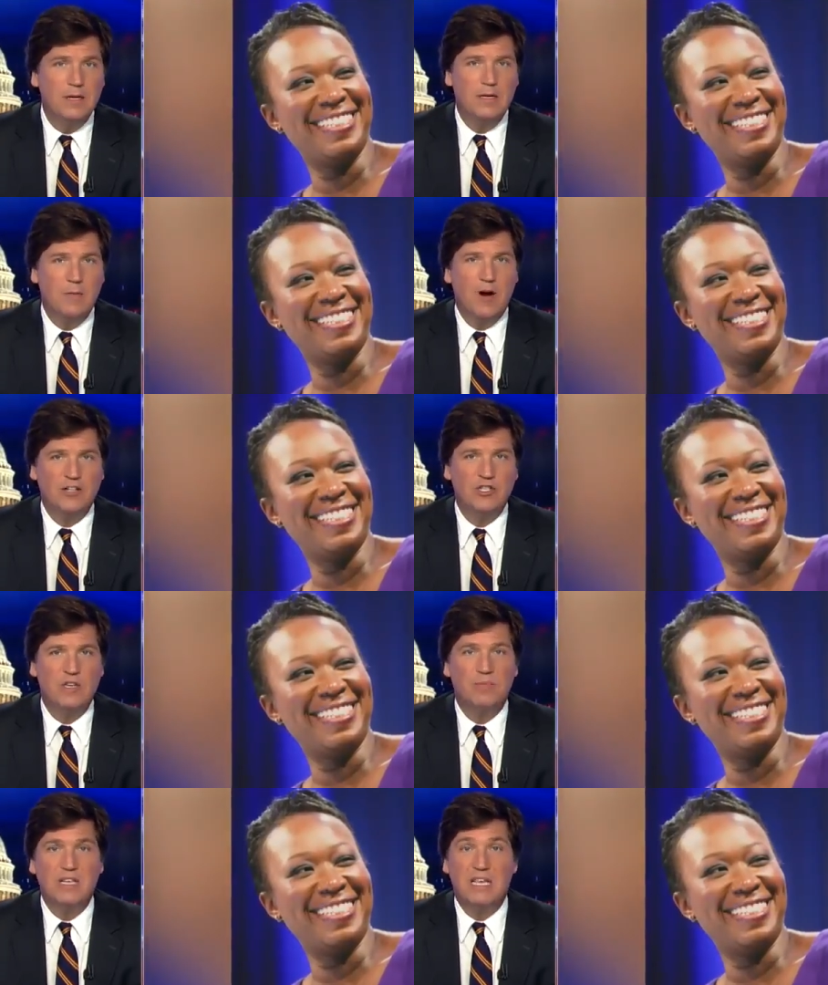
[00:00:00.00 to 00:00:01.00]
Speaker 1: Democrats should
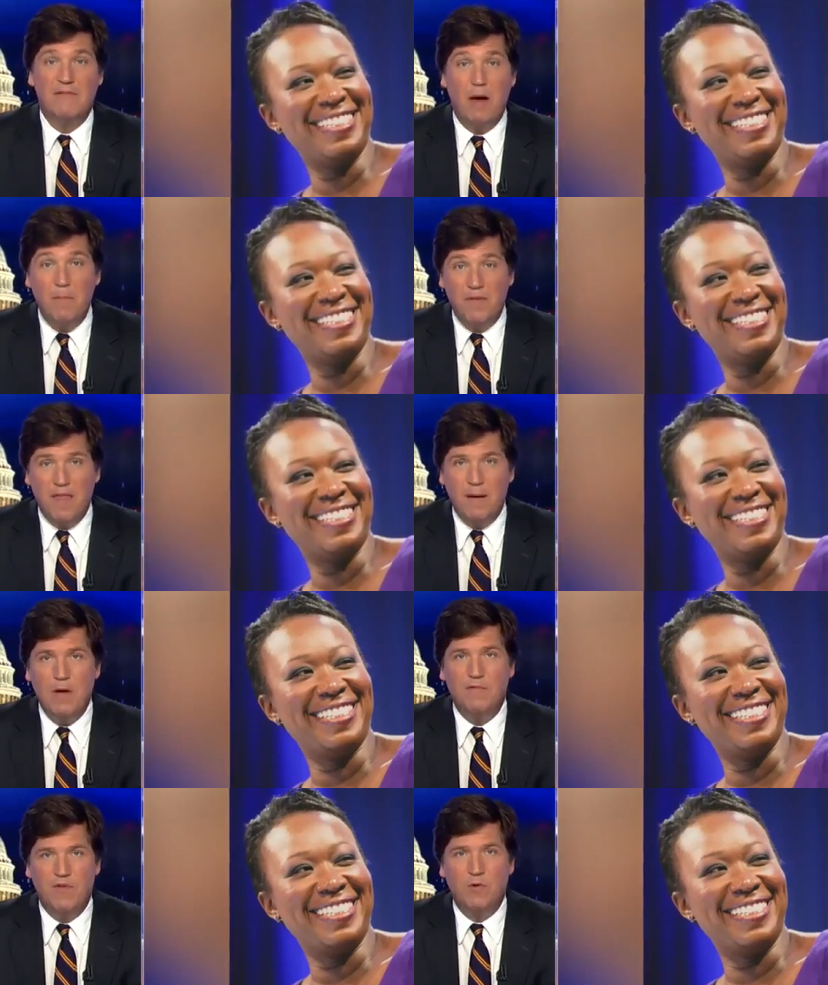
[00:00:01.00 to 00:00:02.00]
simply give up on them
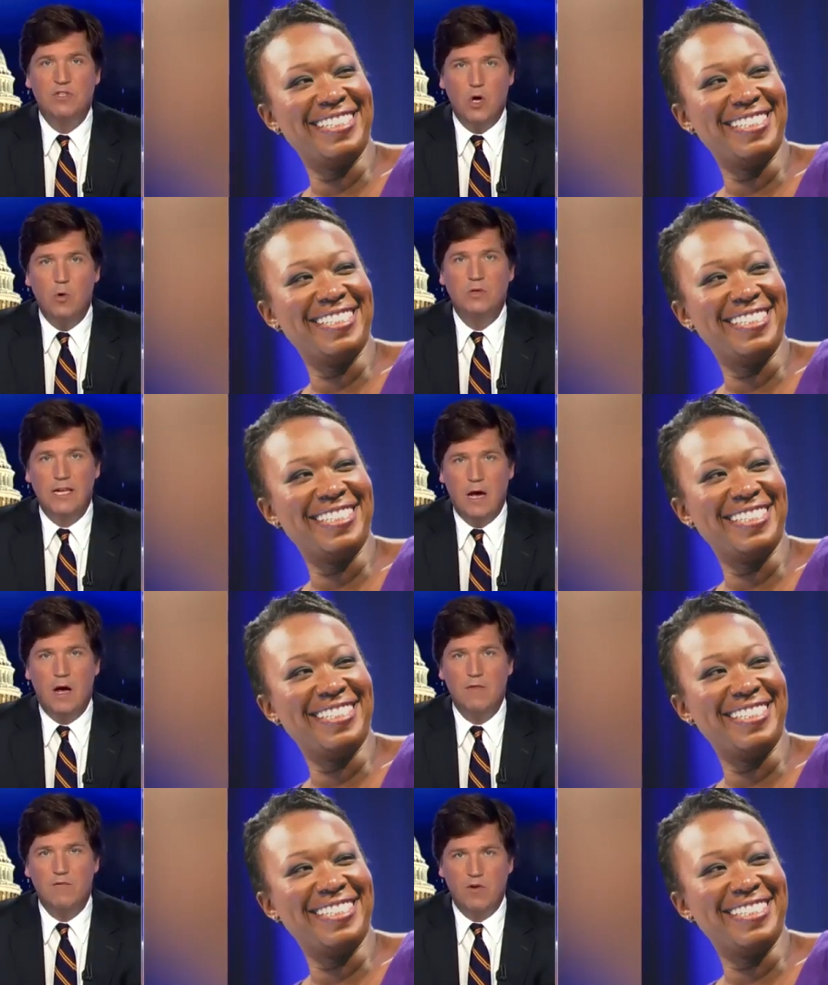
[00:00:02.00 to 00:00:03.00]
and focus only
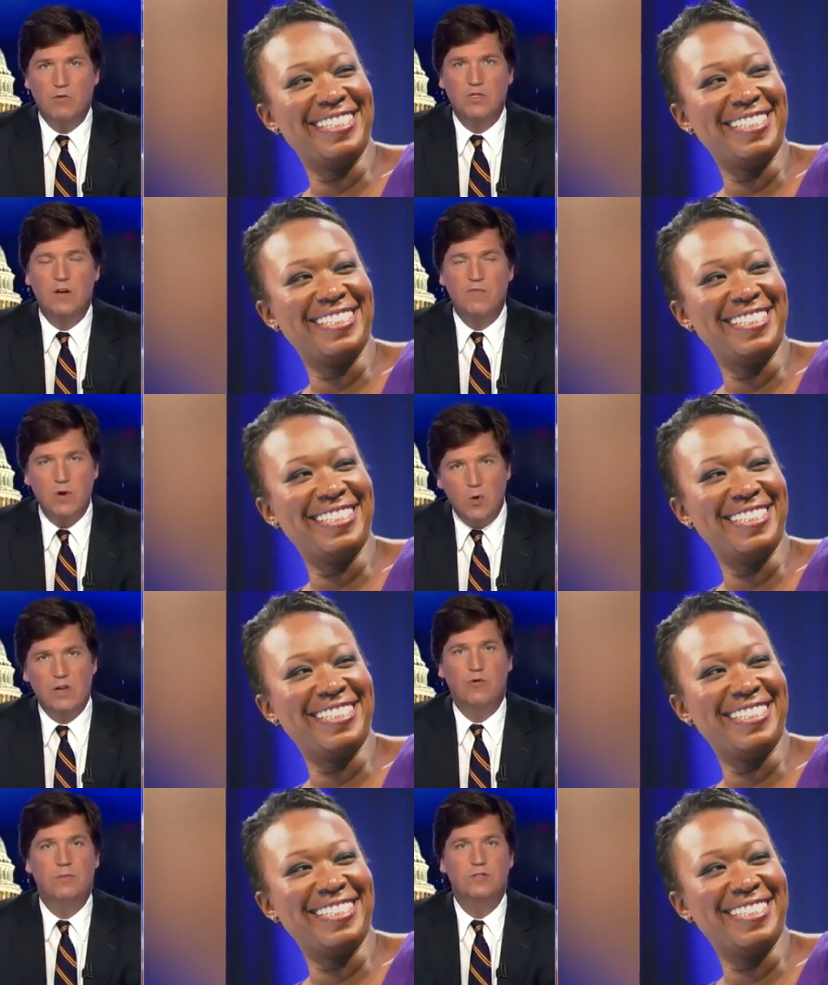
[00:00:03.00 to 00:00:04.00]
on the votes of
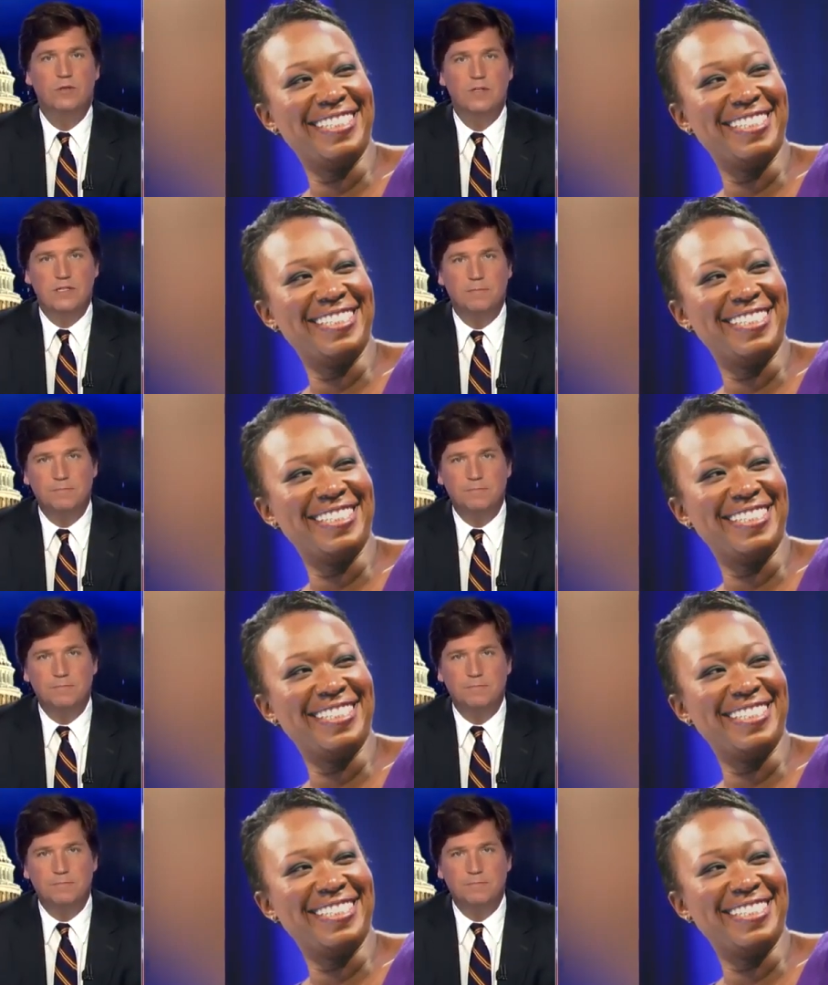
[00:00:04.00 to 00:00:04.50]
minority groups. Listen.